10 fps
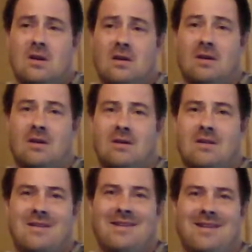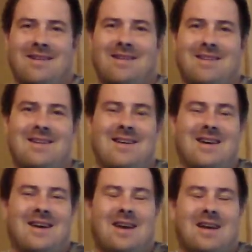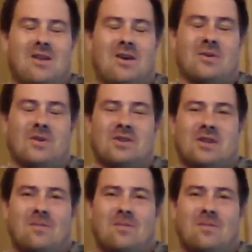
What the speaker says: yeah, the only reason